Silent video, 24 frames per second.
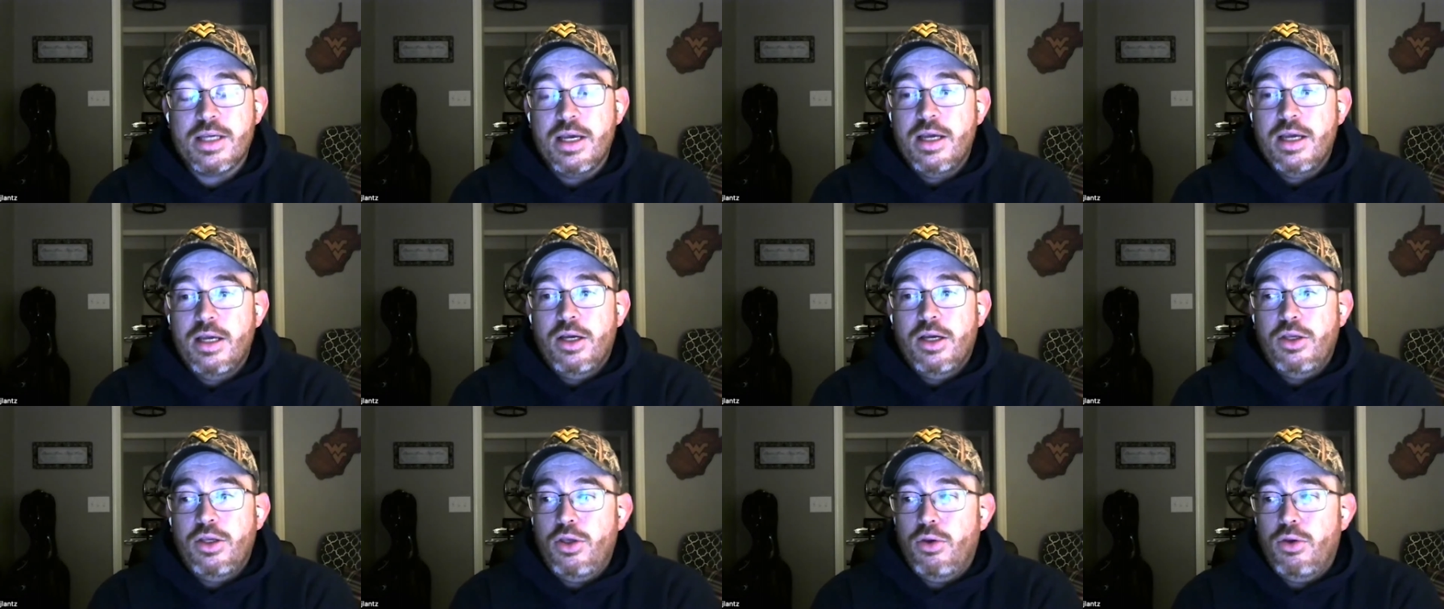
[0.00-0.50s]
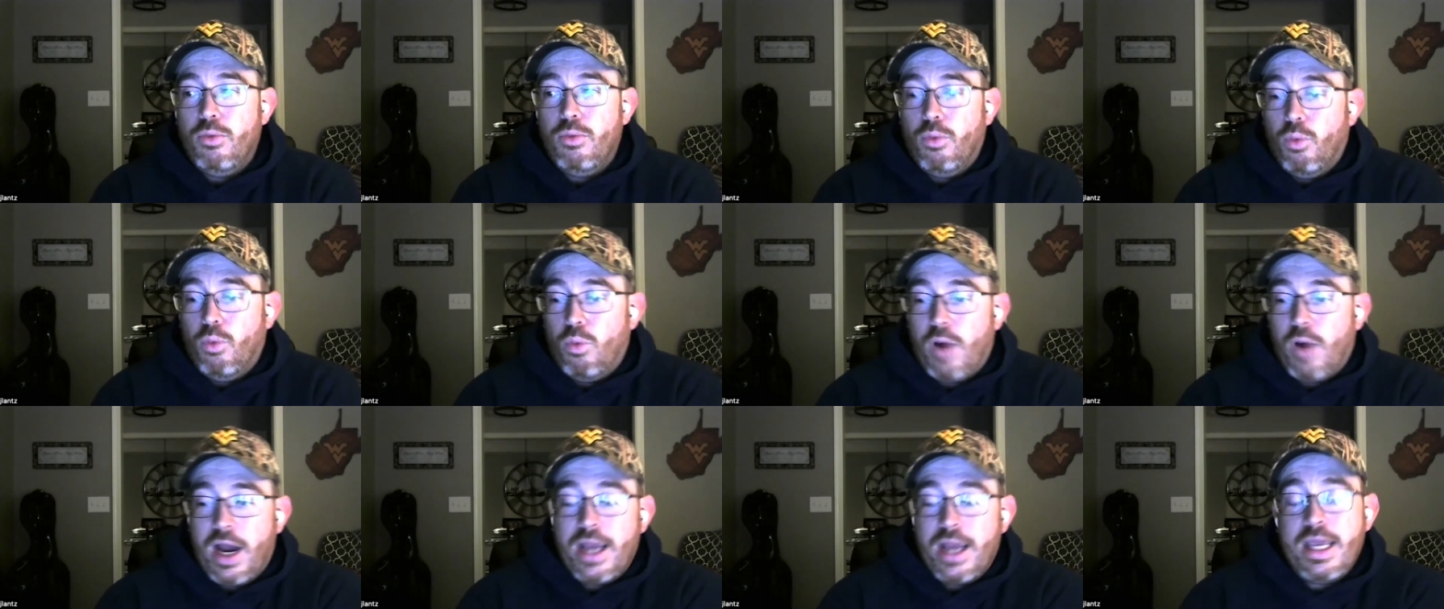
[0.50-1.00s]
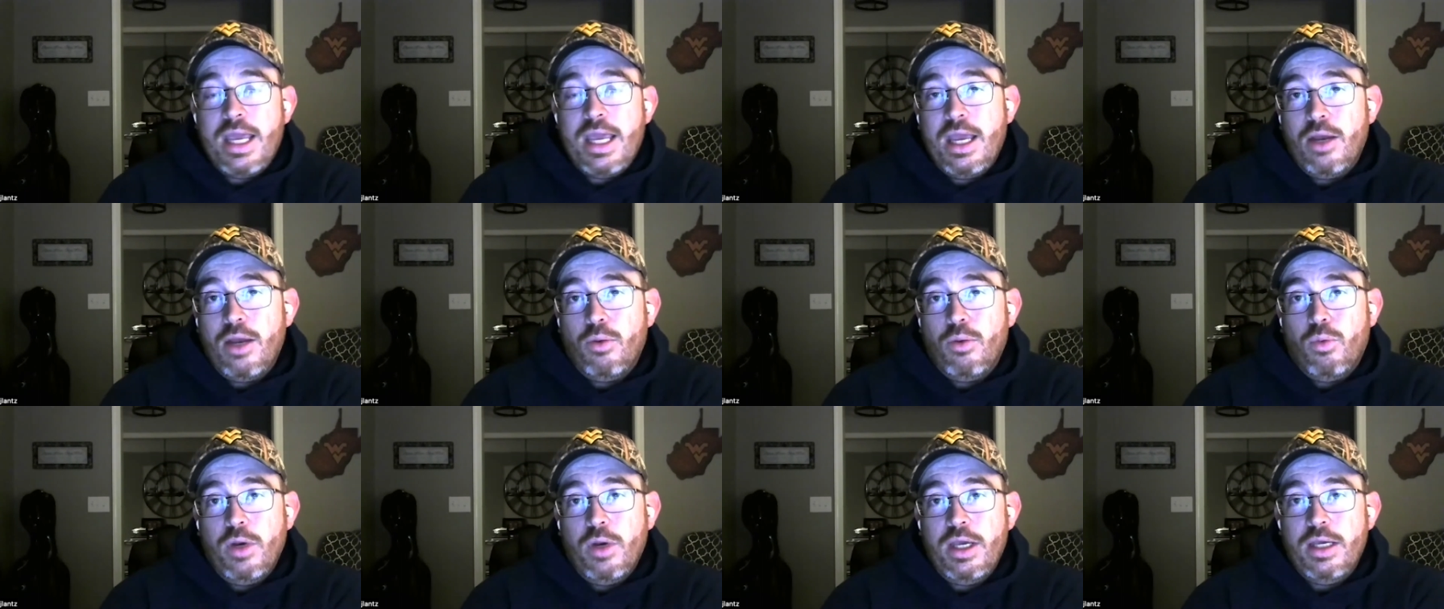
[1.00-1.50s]
you why can't
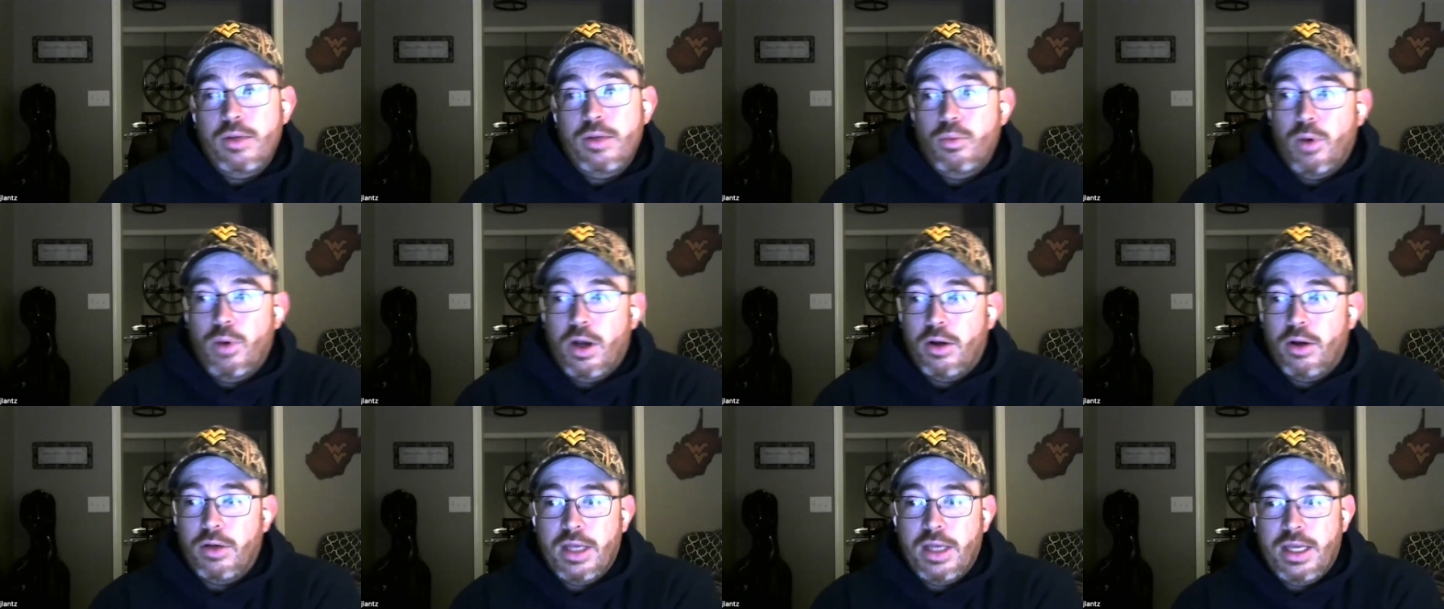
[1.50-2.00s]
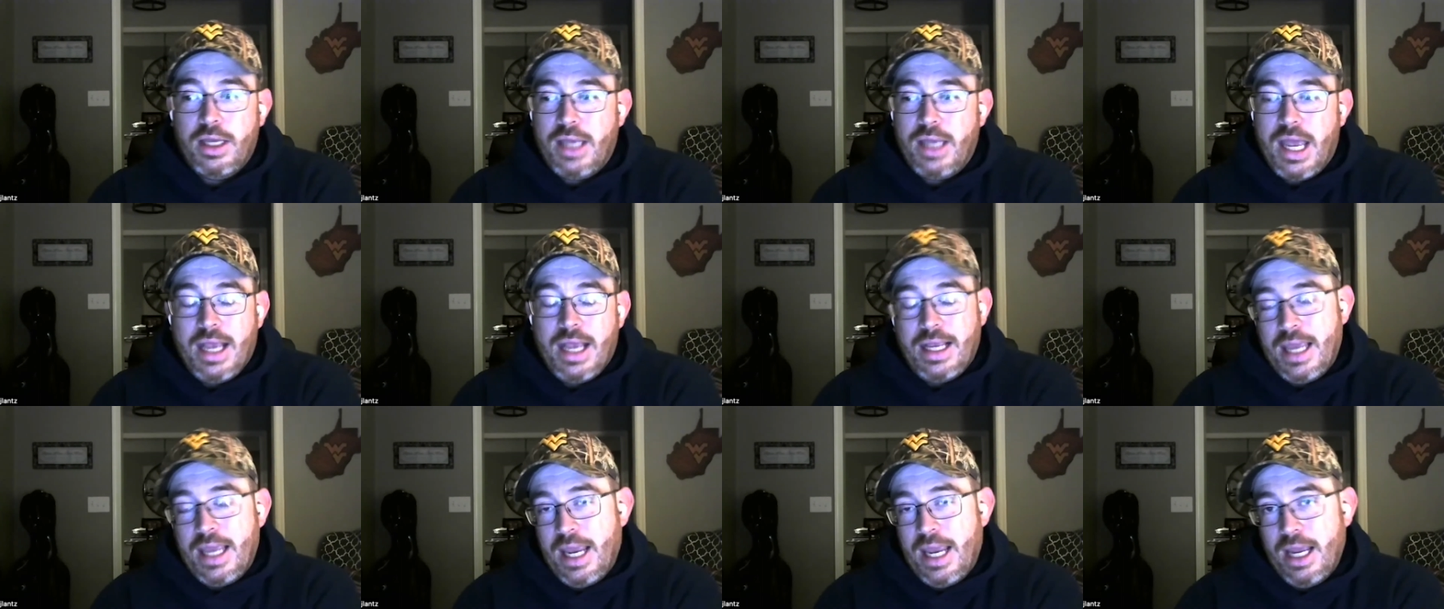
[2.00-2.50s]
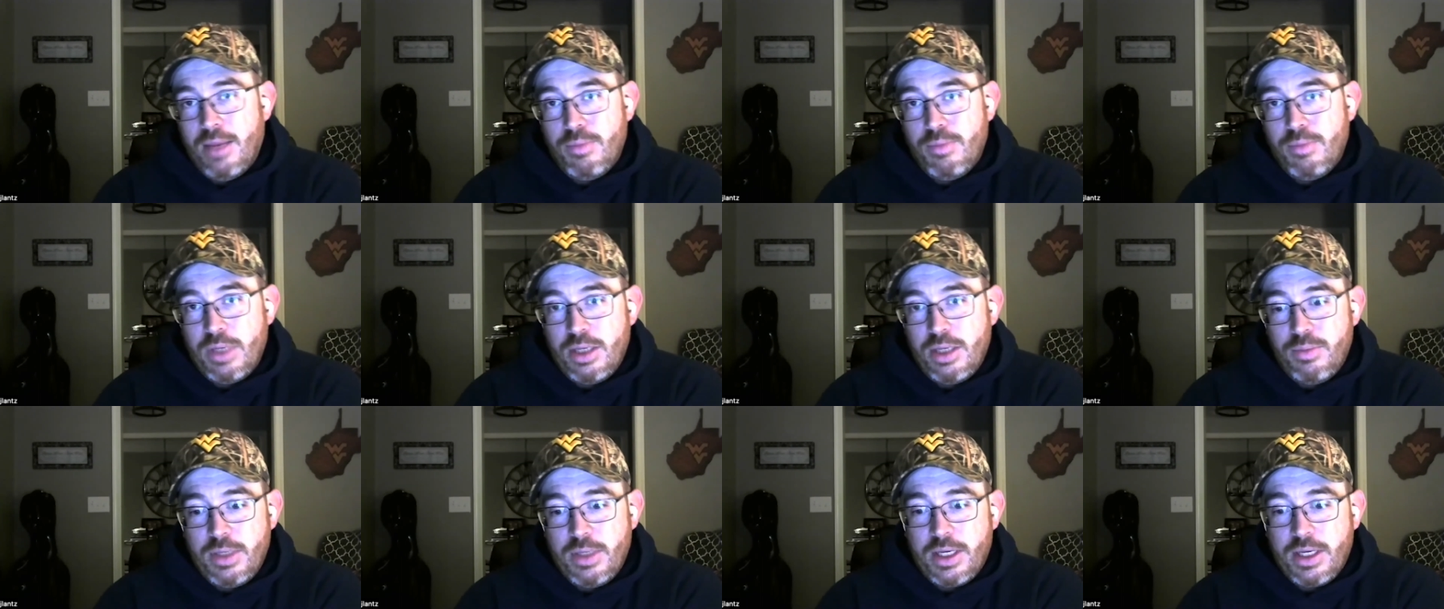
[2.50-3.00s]
we well it, it can't
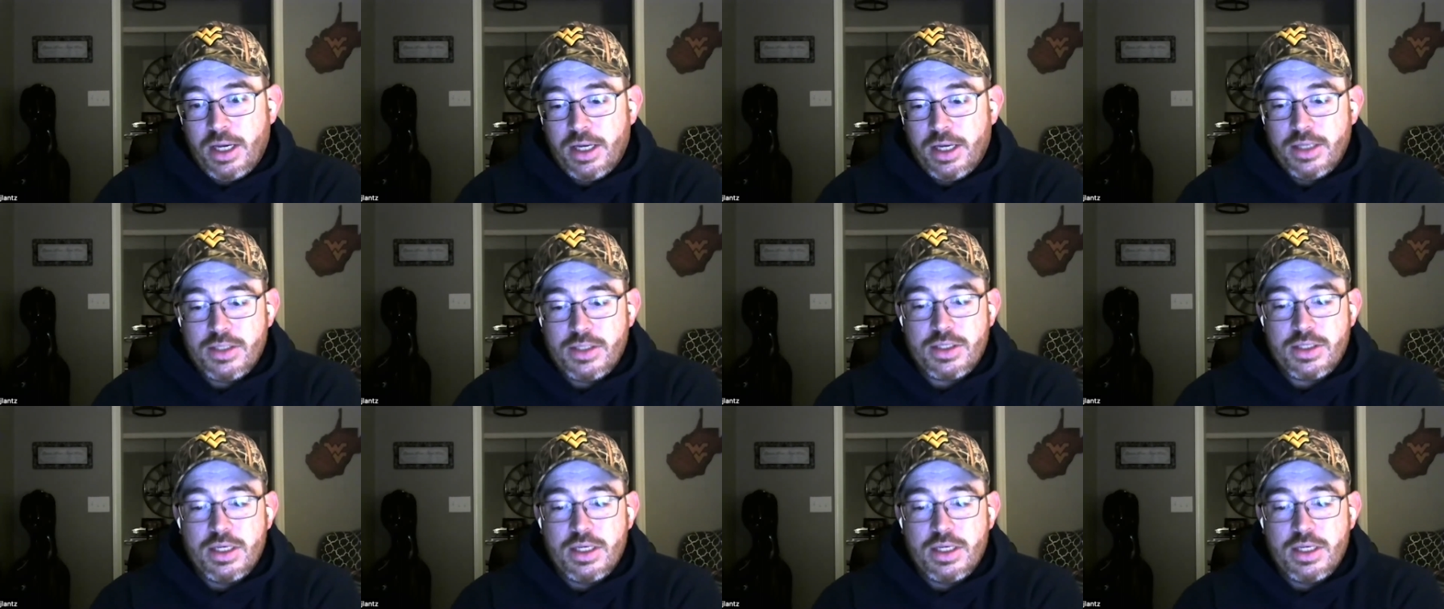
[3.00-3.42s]
be because